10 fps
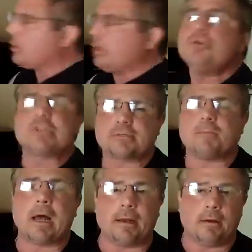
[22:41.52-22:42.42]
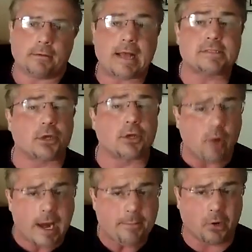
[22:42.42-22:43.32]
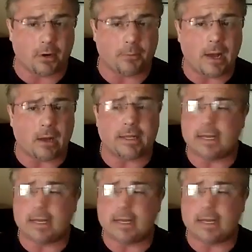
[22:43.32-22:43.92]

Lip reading: loses money. That's the great part about it.